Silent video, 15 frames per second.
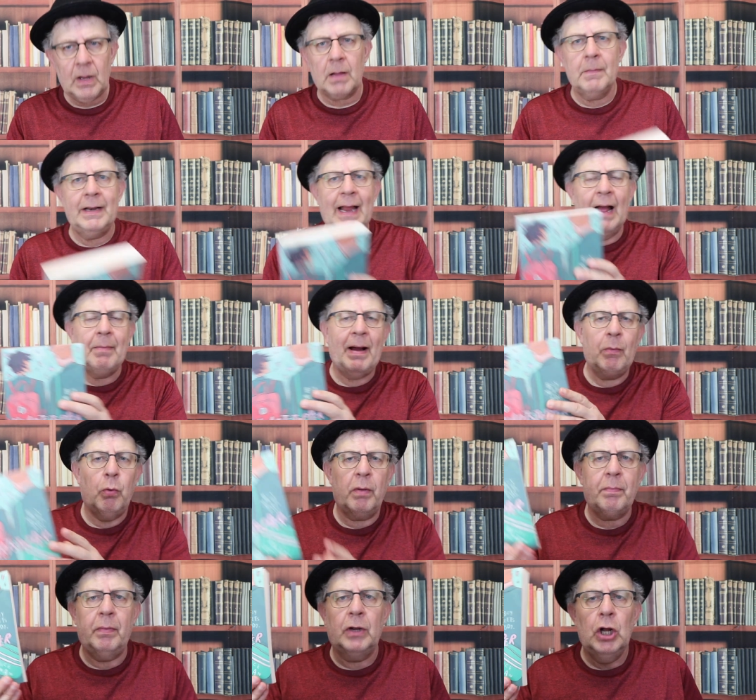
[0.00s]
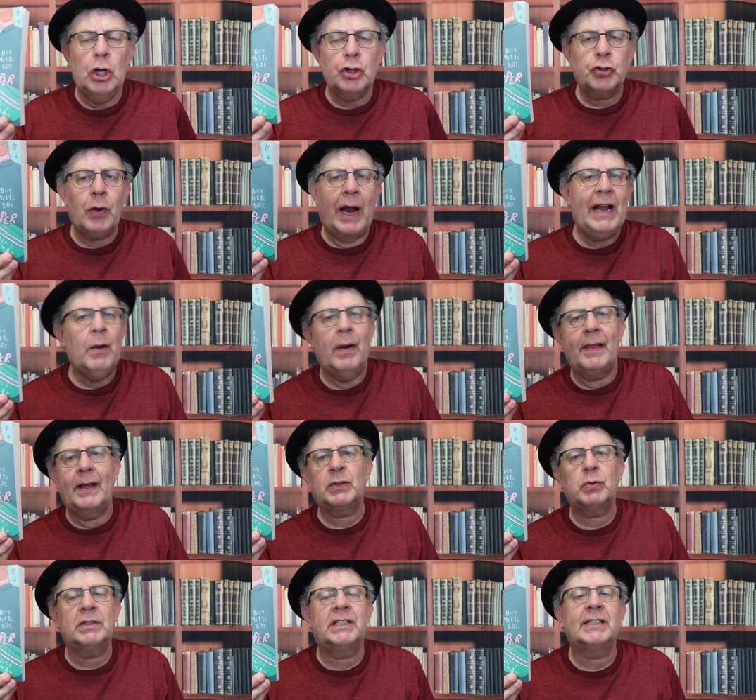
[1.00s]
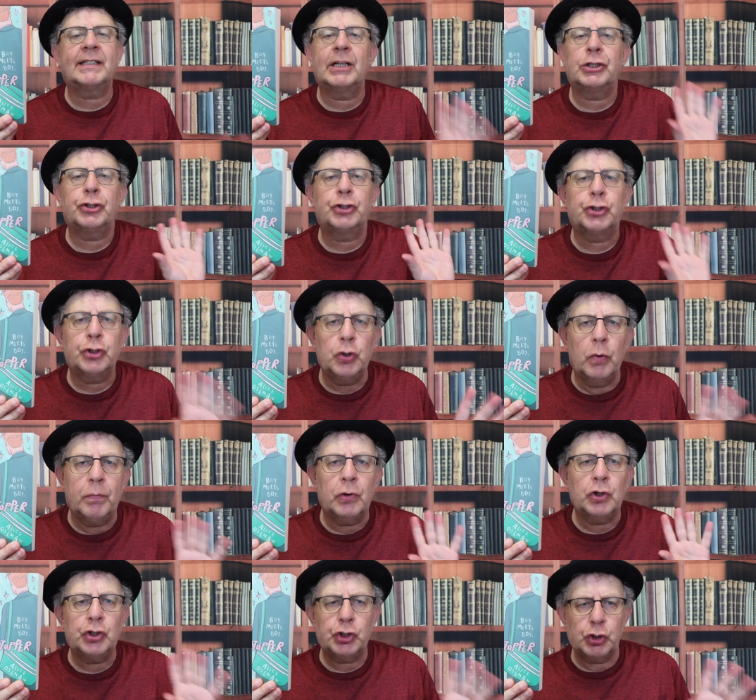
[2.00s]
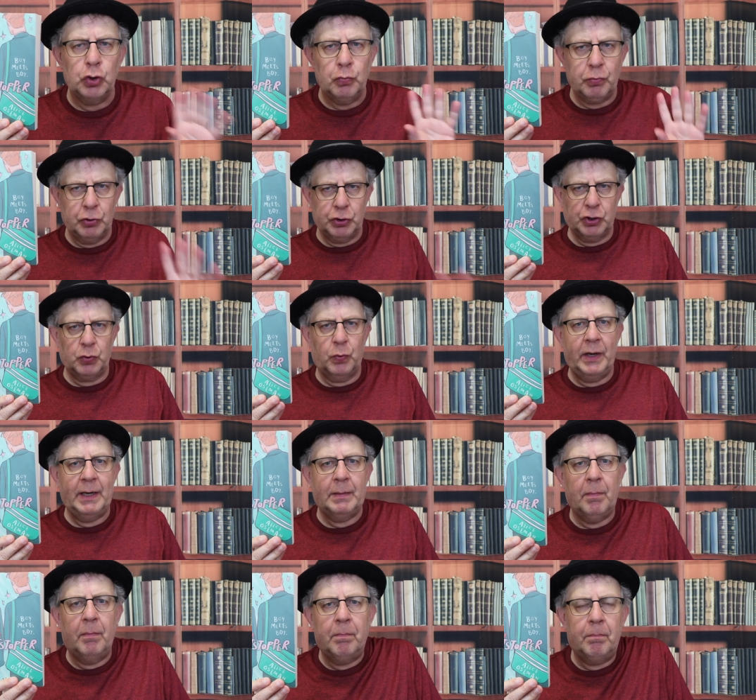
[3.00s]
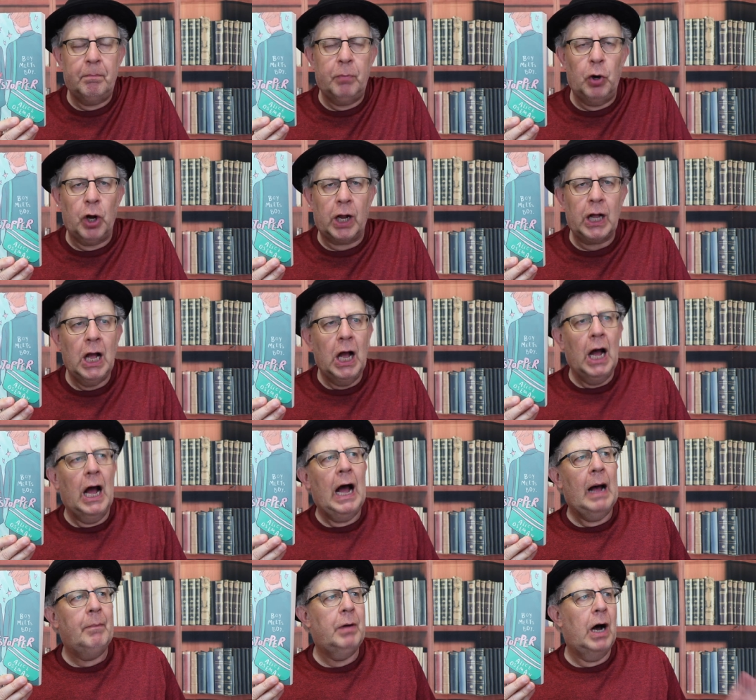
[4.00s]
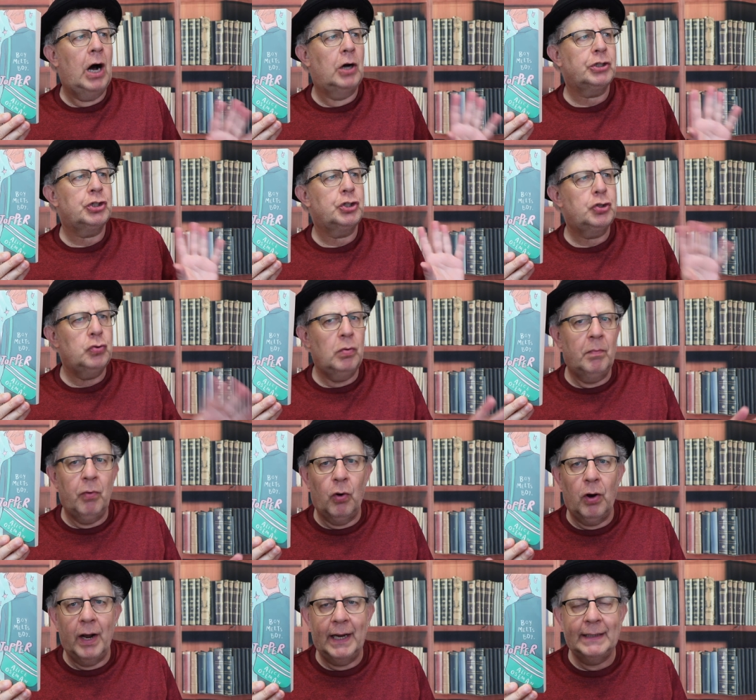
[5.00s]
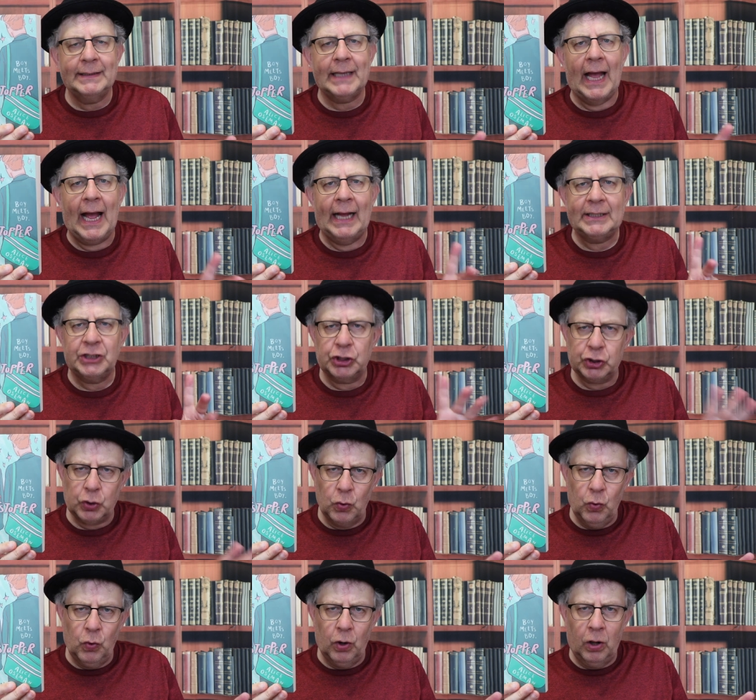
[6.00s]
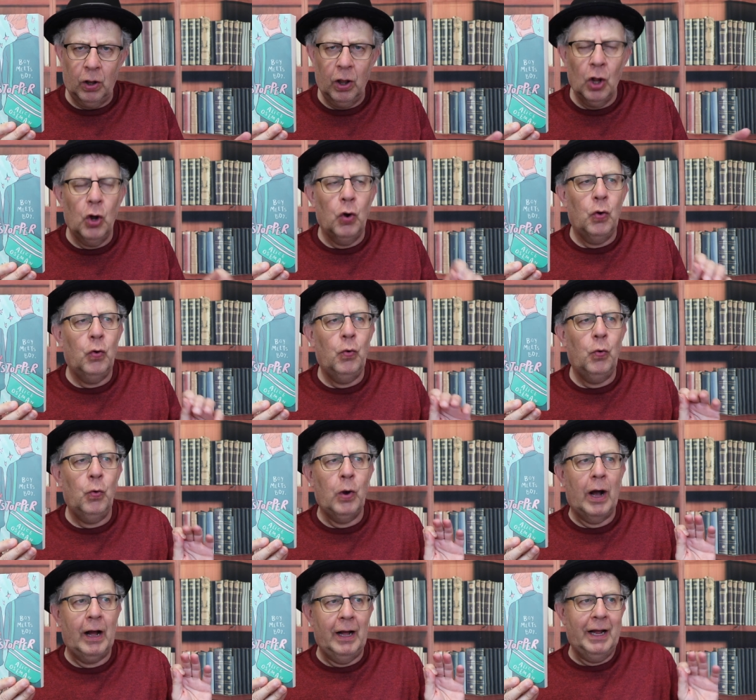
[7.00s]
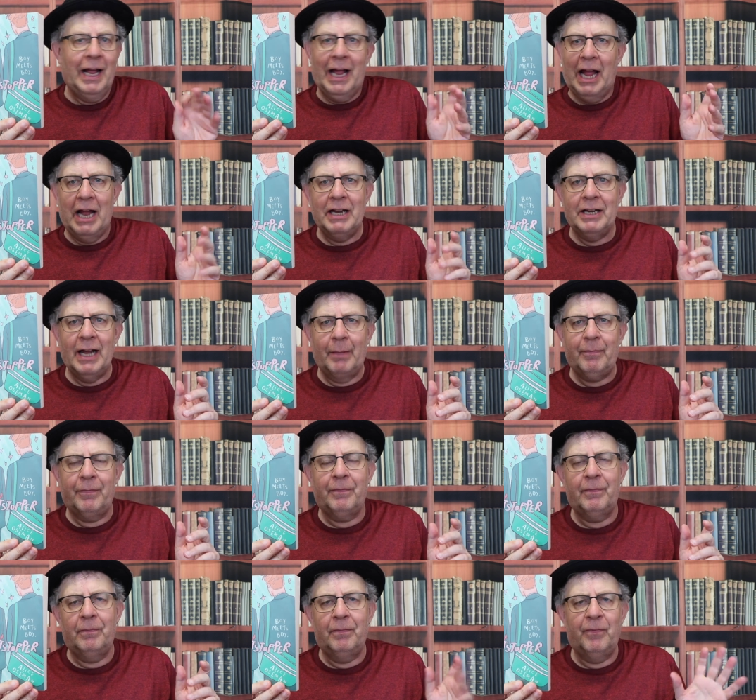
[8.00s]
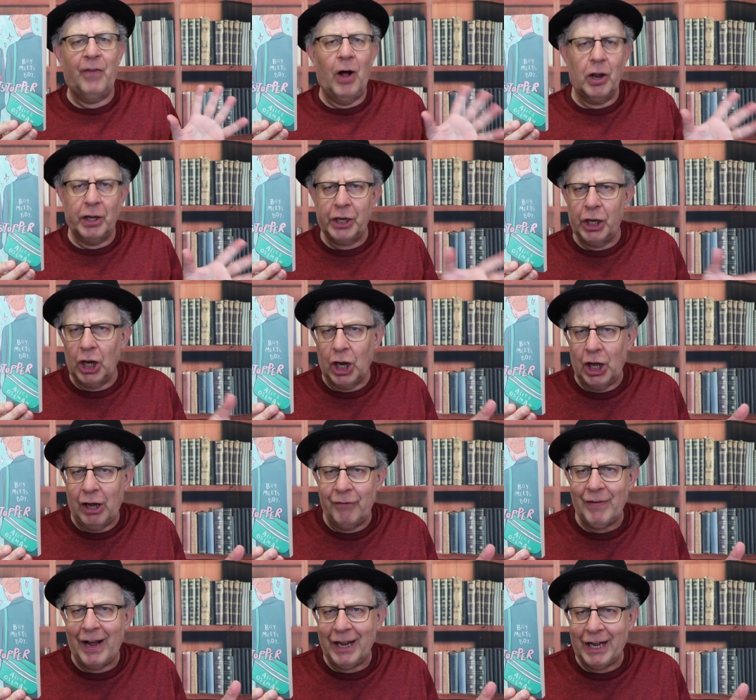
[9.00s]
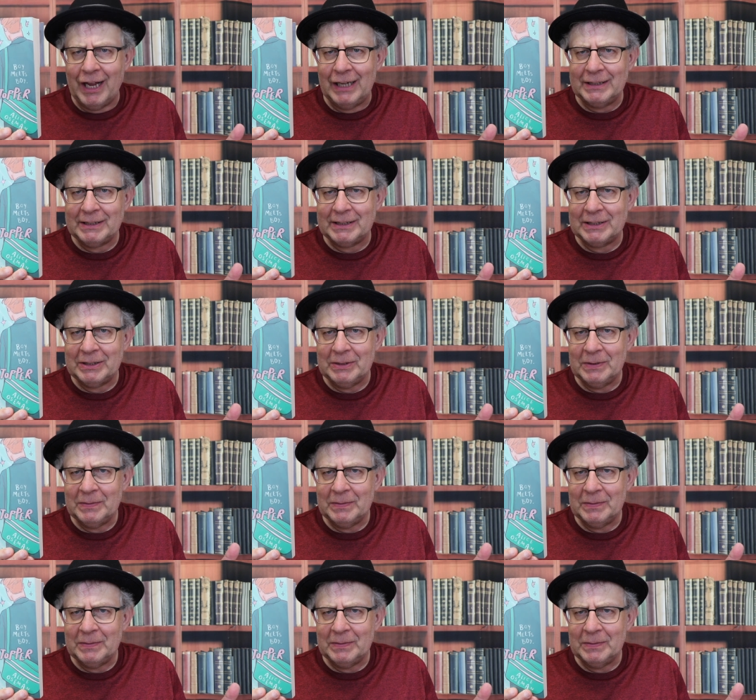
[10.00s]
yeah, so anyway, this was just a super, super sweet book about two boys at school who end up falling in love, I guess.